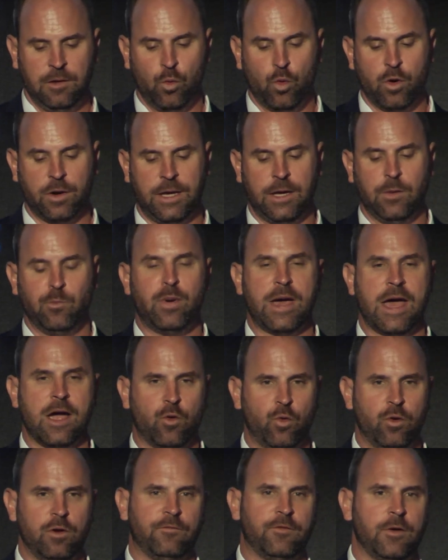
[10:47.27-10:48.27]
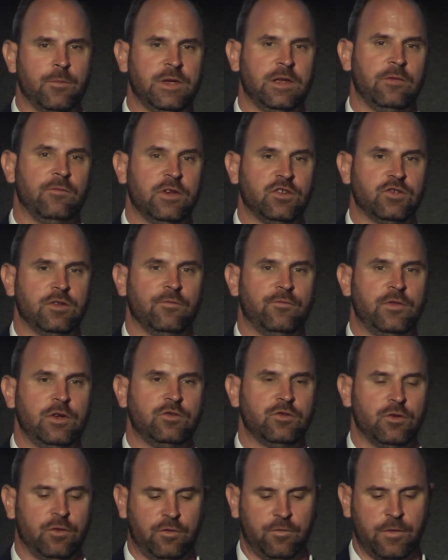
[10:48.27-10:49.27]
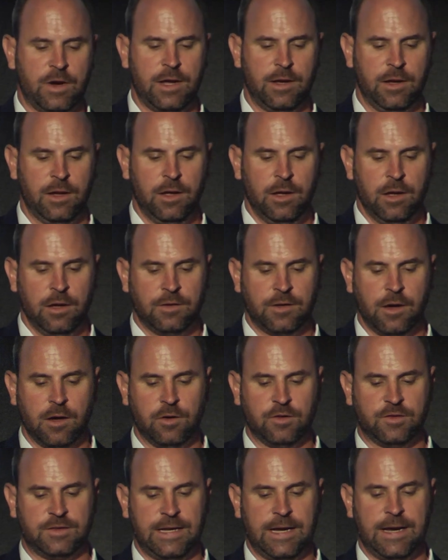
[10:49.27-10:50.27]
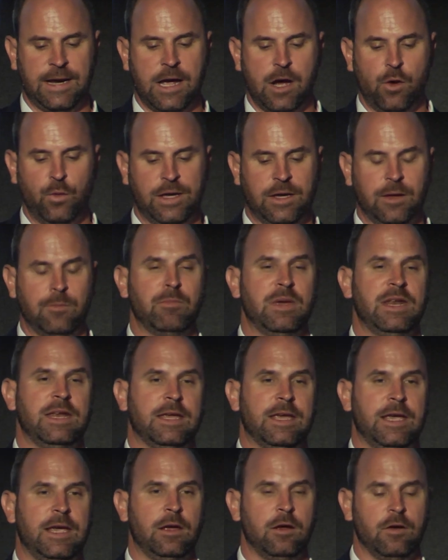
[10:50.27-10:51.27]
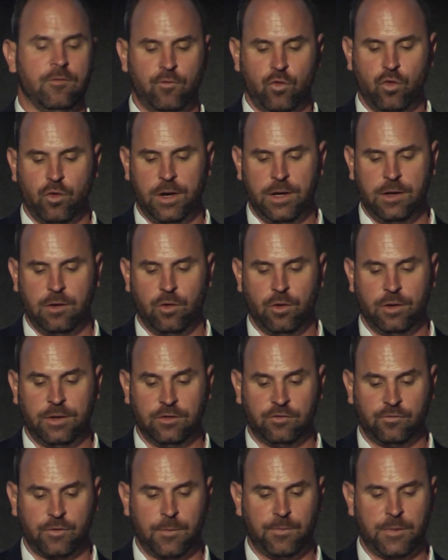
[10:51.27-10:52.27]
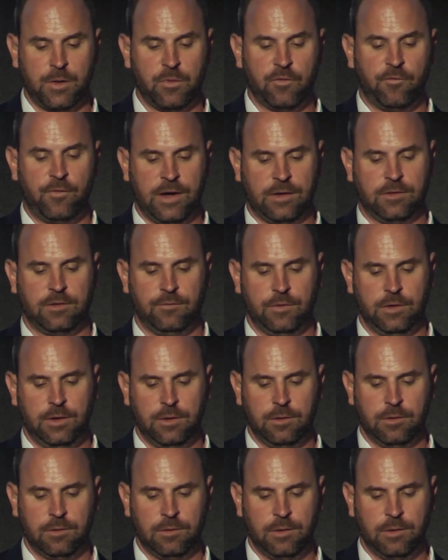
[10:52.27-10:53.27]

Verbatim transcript: working backward from the envisioned future threat to understand how we can mitigate, avoid, or disrupt them effectively.